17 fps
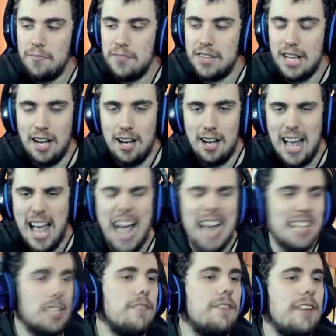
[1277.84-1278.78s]
the
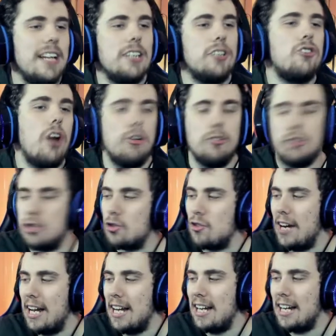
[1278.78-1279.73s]
end of intro
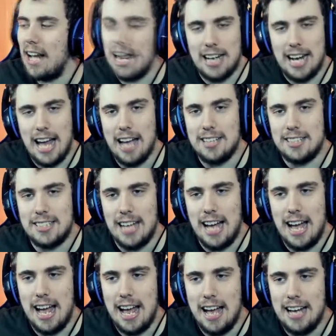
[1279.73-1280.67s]
screen and let's
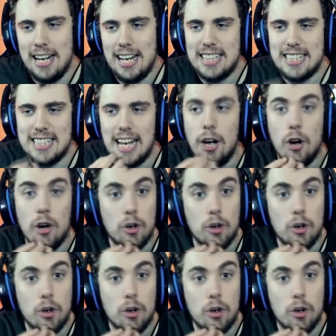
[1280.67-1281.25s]
say our